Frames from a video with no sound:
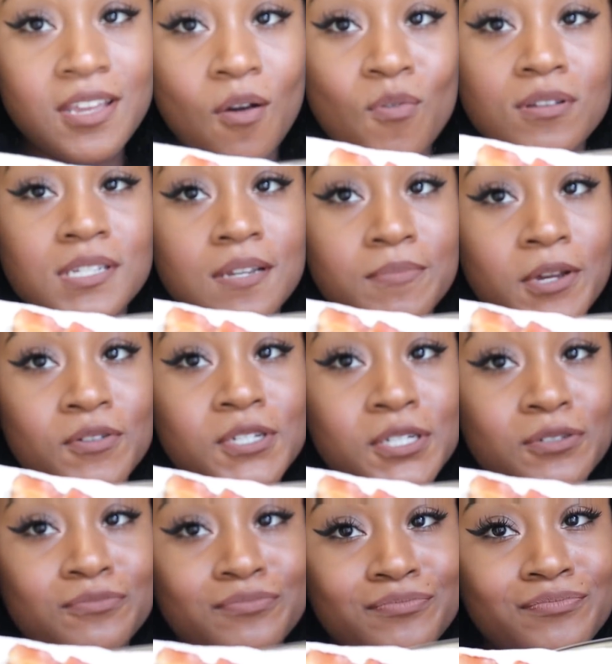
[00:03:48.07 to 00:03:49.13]
Y'all want some,
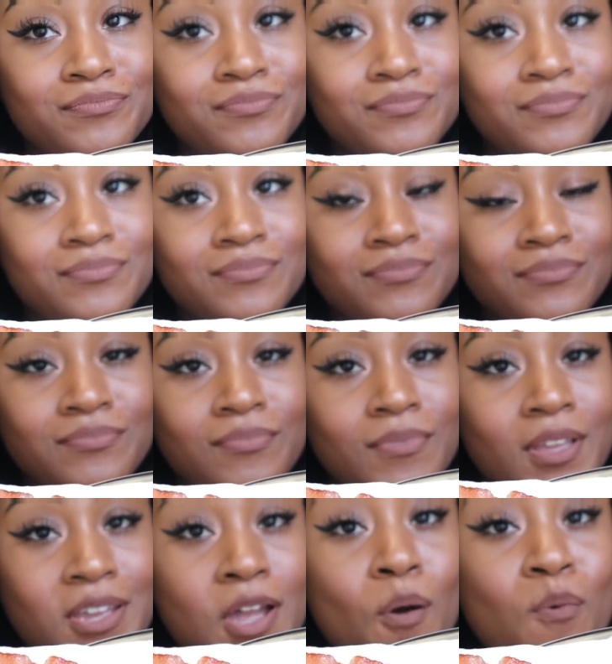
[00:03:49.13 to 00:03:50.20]
don't you?
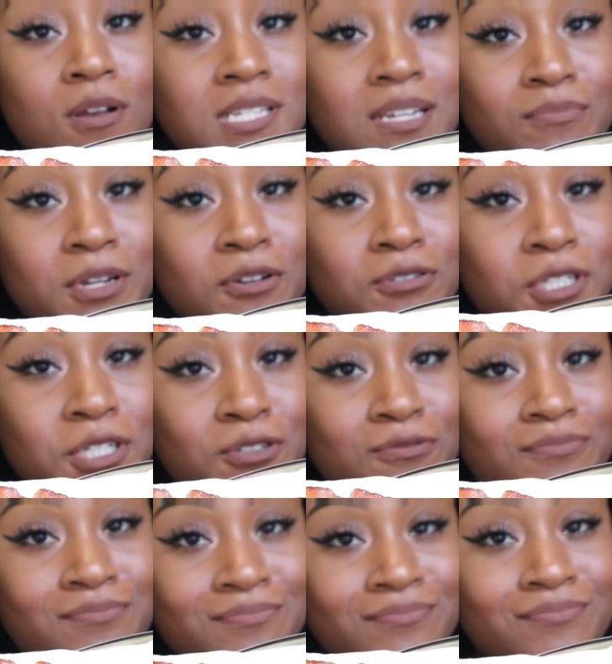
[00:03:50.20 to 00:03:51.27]
Y'all want some, don't
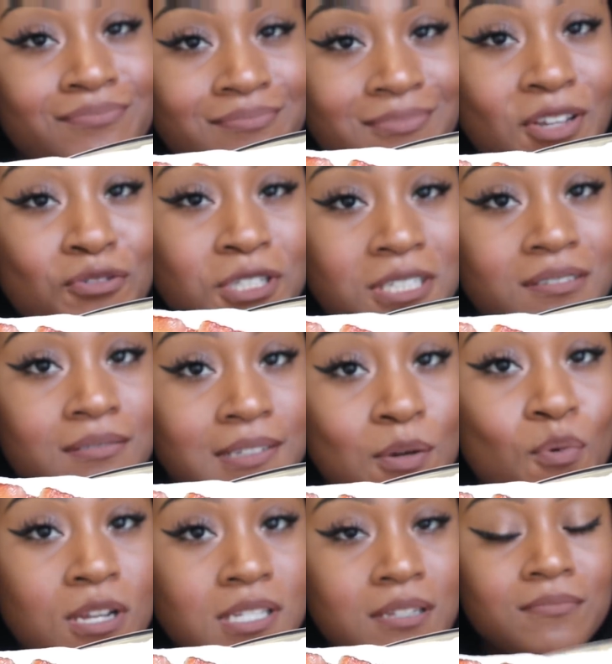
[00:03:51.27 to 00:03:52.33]
you? Don't you?
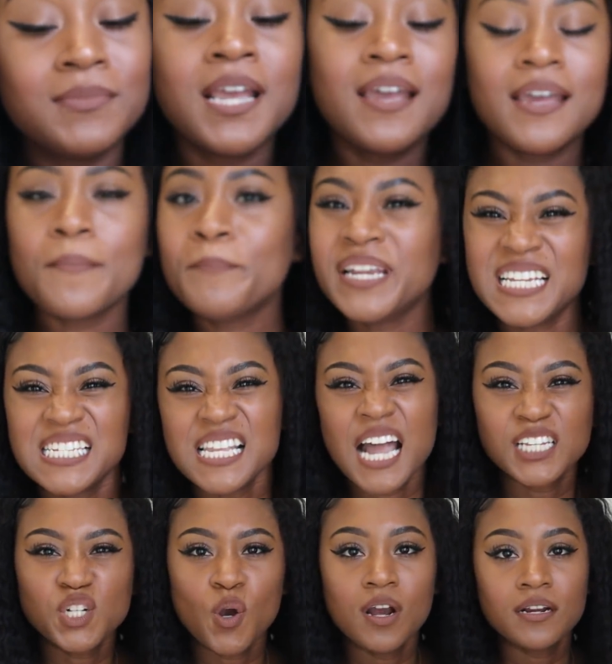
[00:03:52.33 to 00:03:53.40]
You want some. But it's
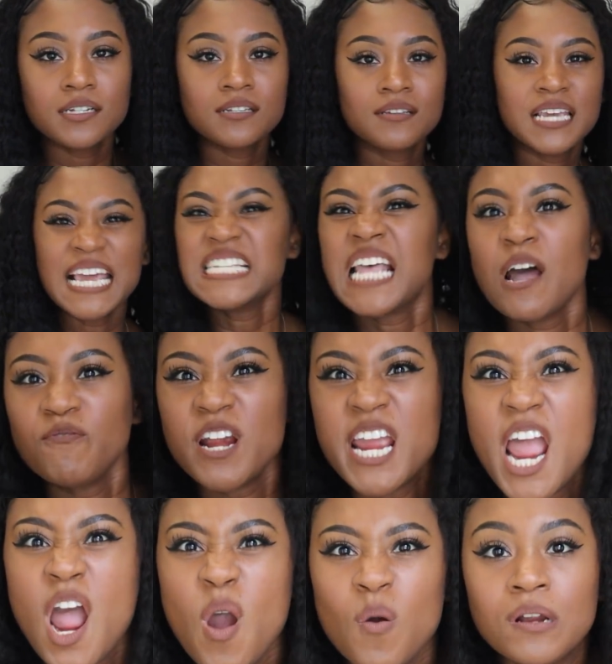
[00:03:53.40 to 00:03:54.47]
not yours. It's not for you.